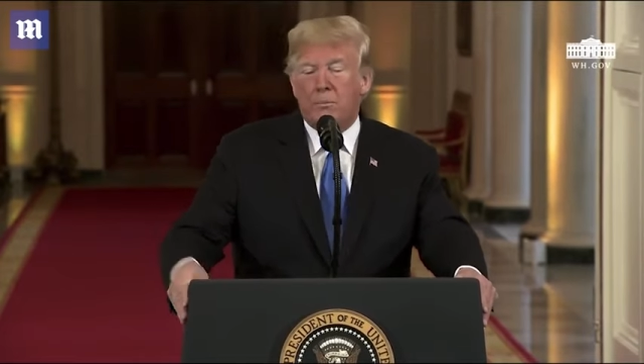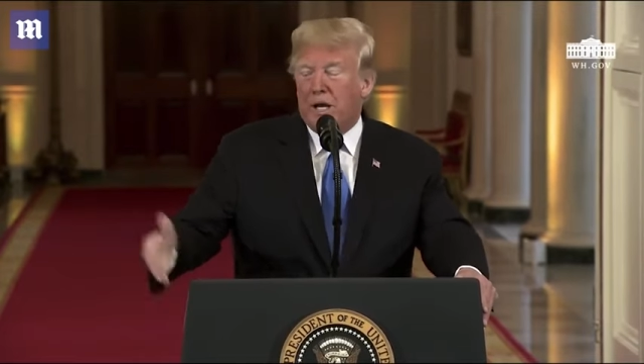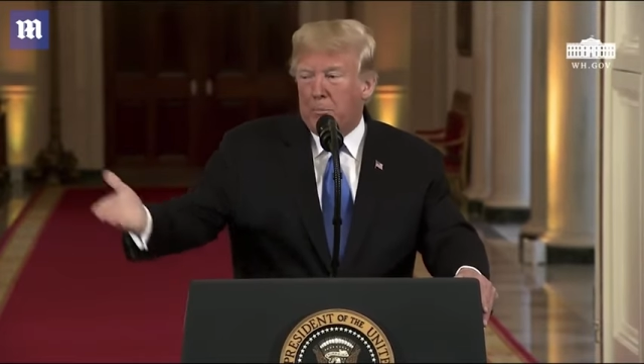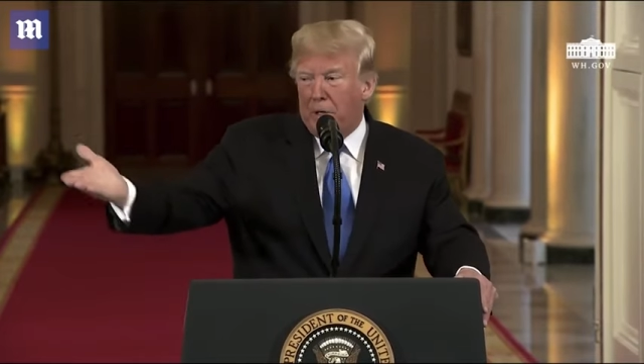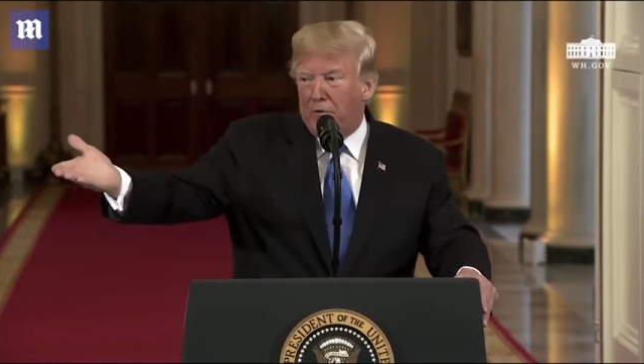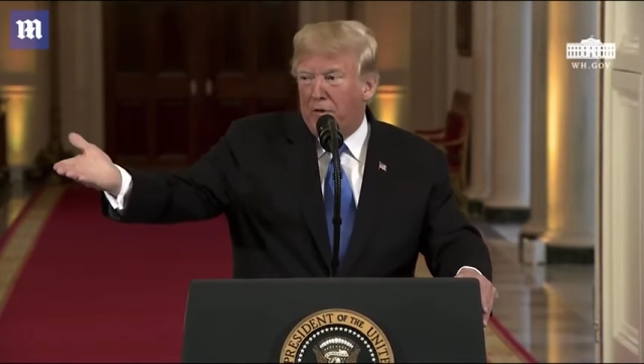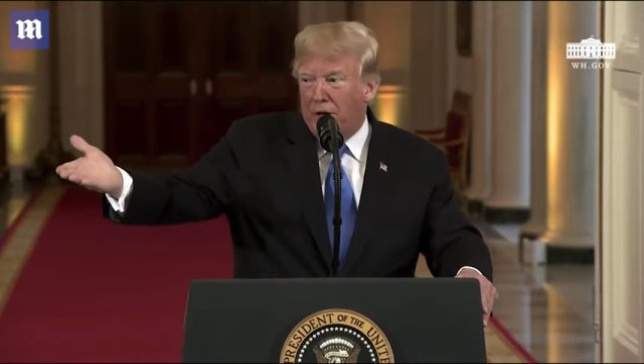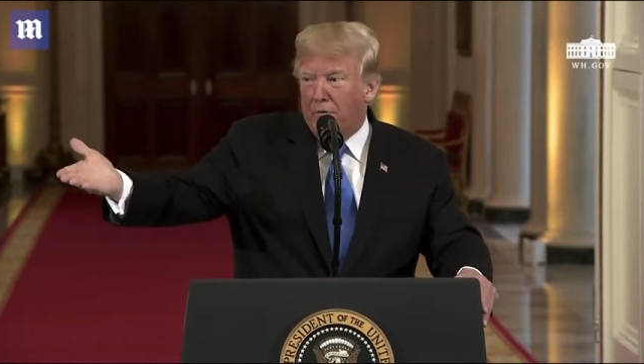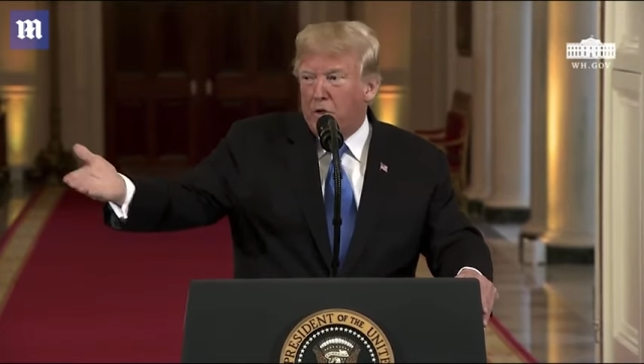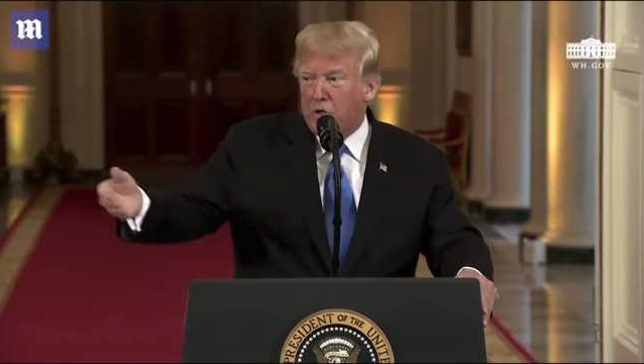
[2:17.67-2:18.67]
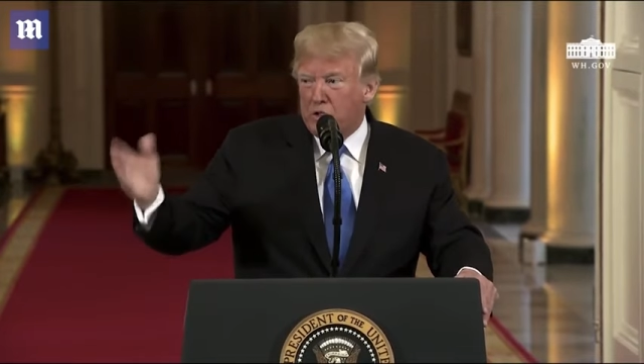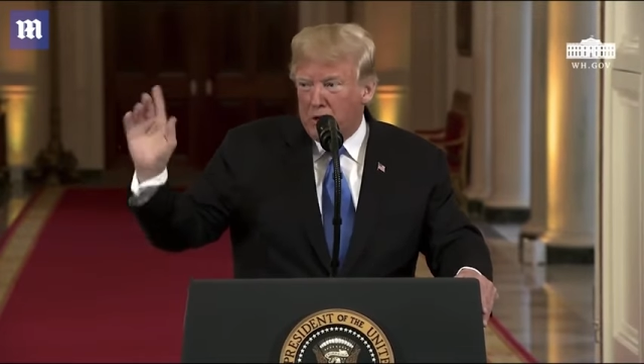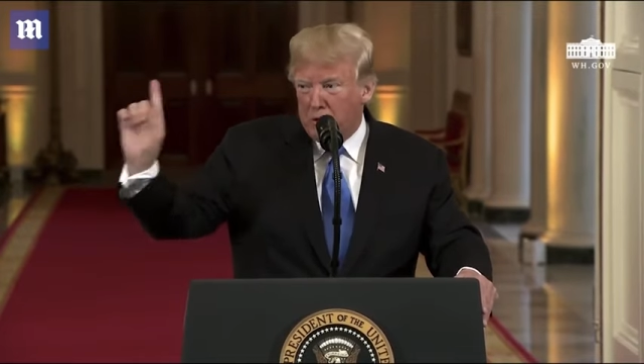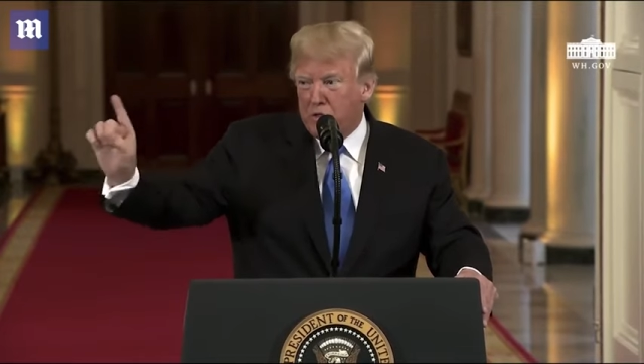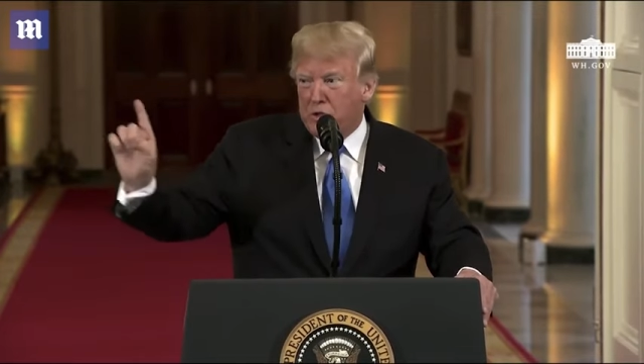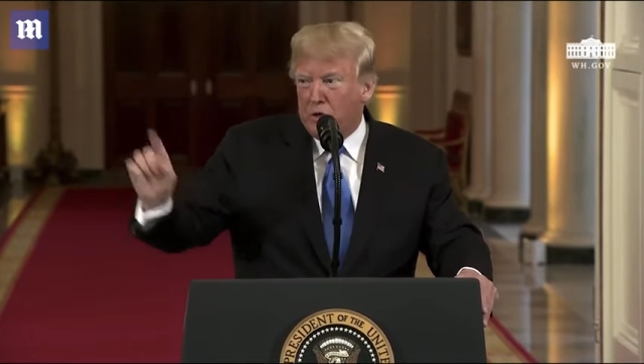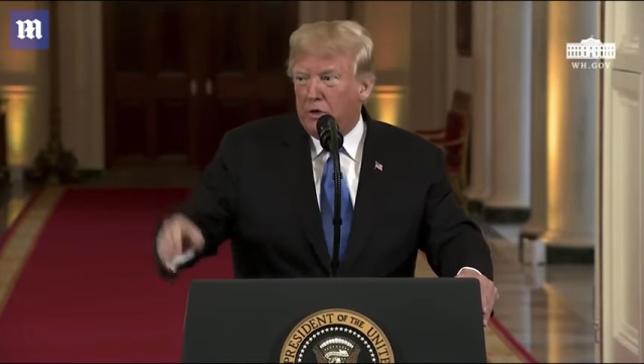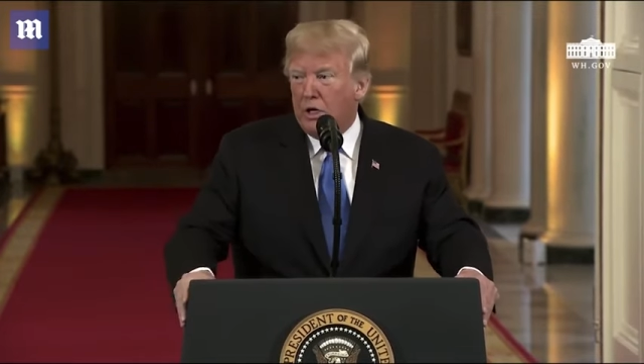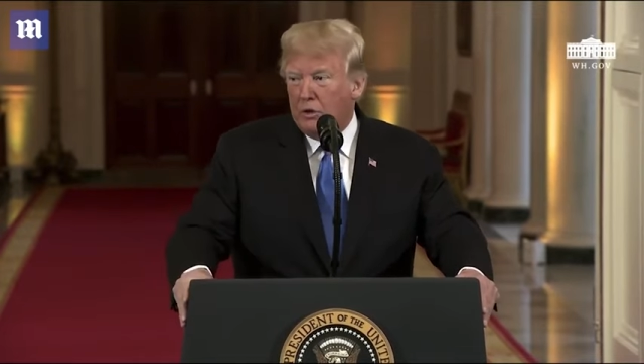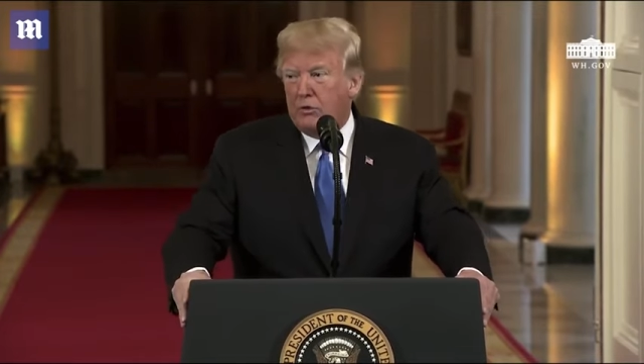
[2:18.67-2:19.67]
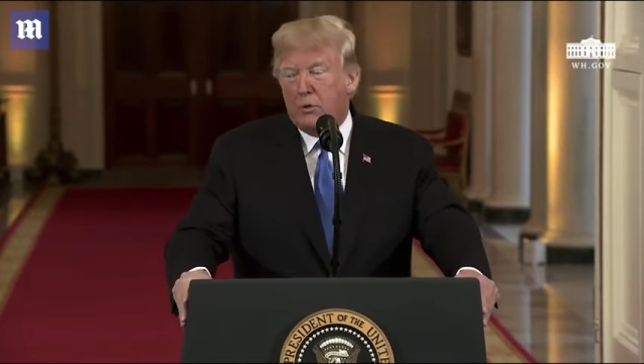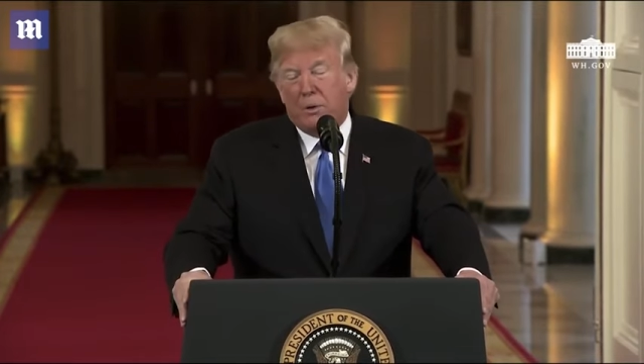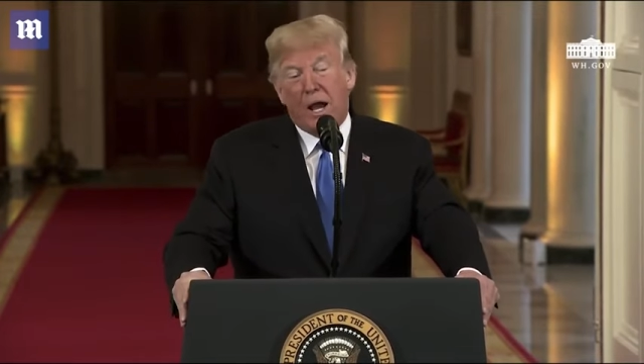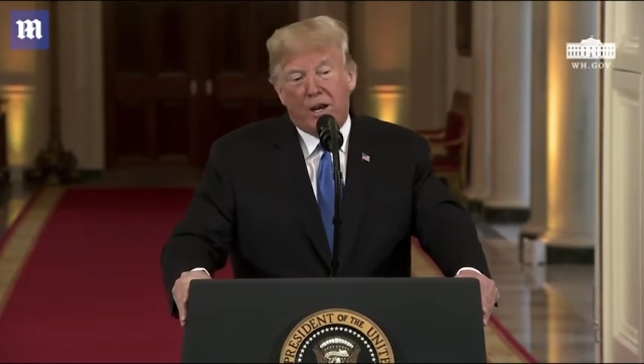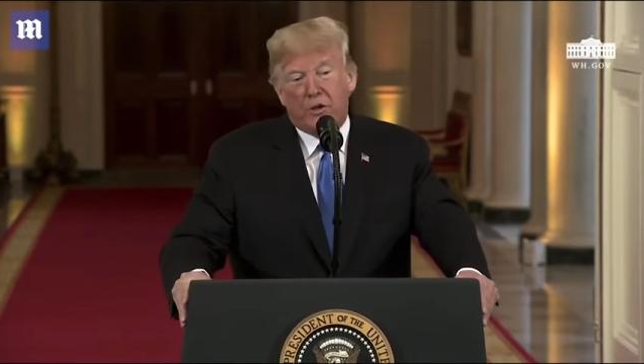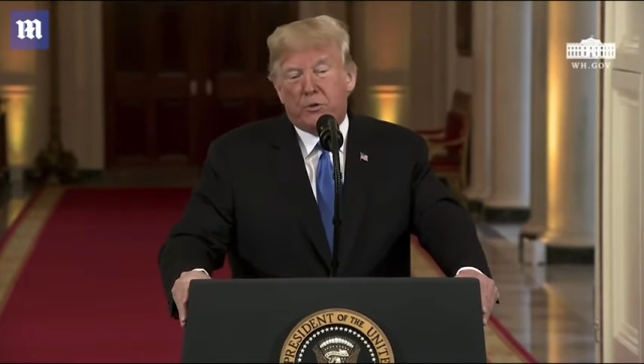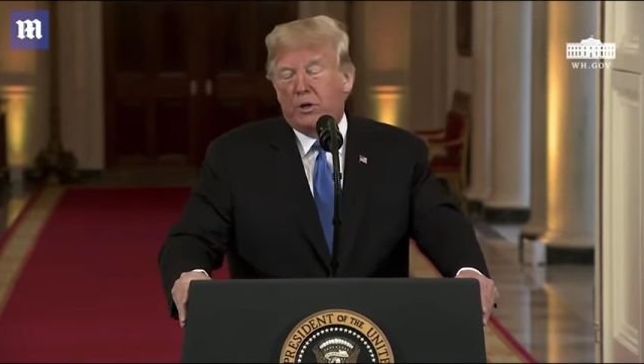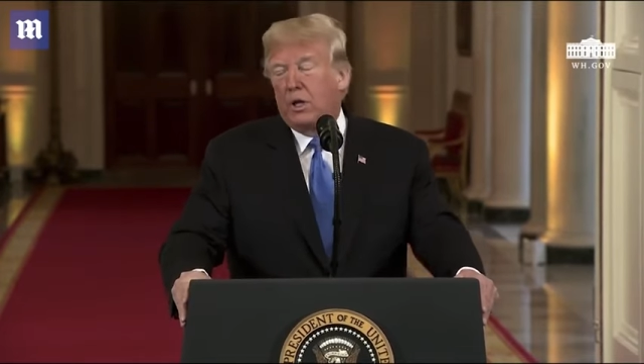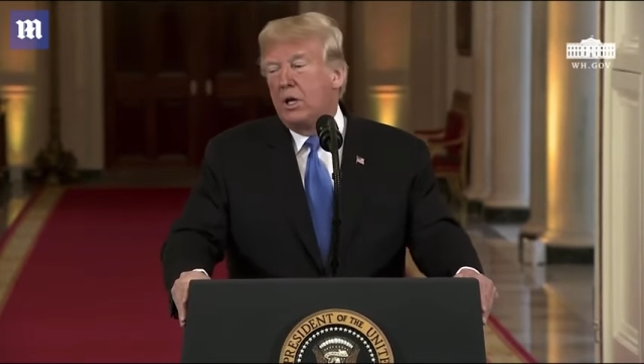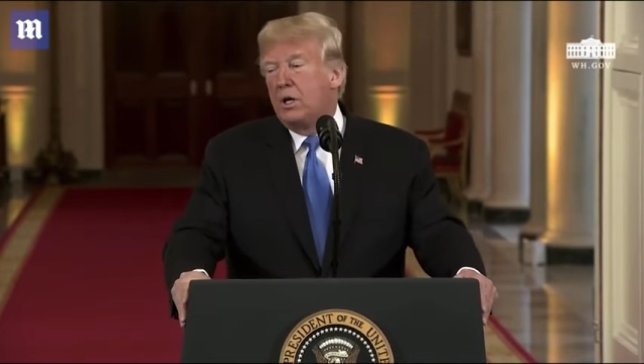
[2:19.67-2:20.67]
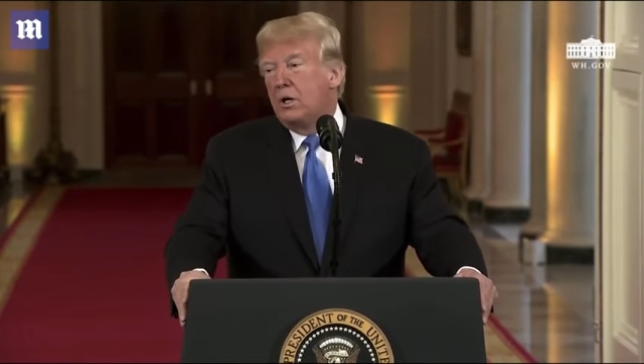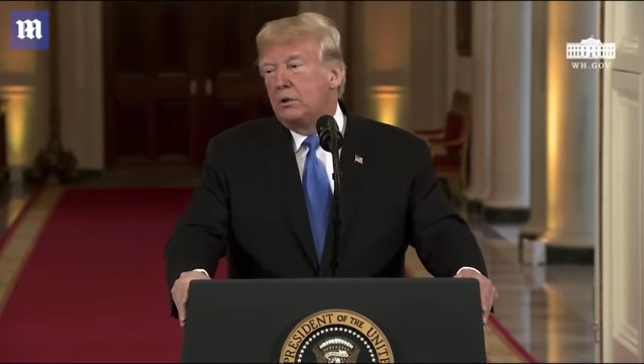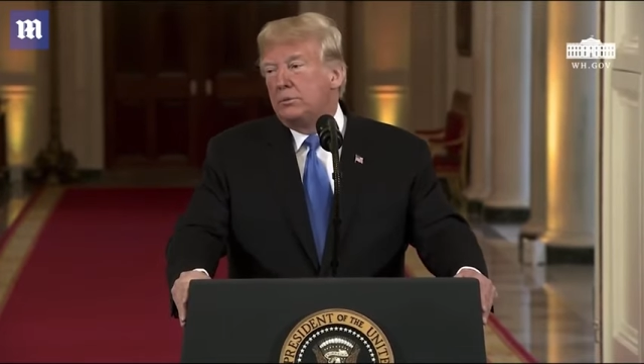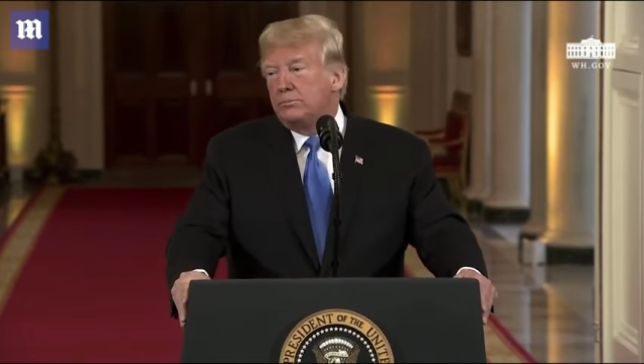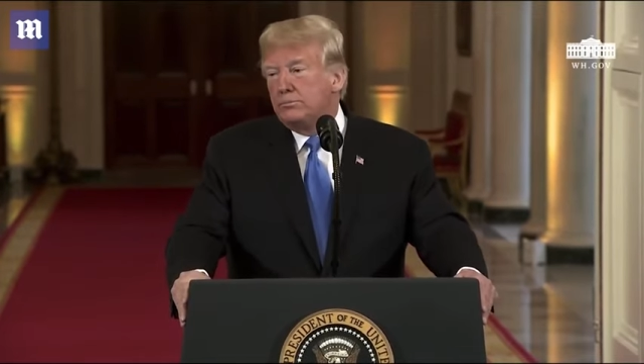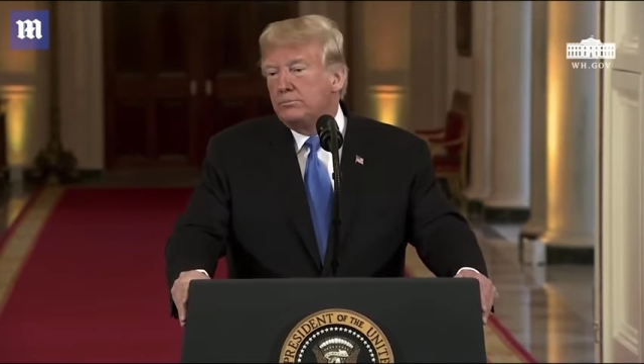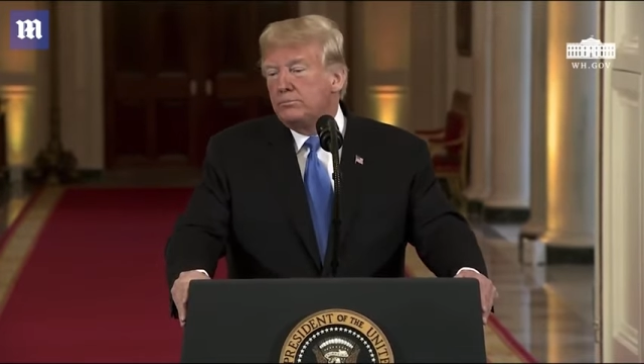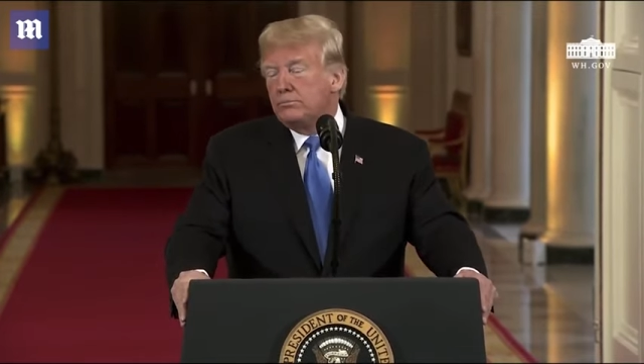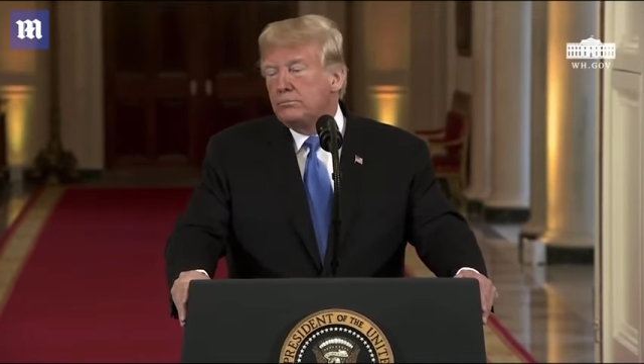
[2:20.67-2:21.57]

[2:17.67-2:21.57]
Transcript: his butt. Well, I'm not a big fan of yours either, so I understand. To be honest. So let, me, so let me ask you a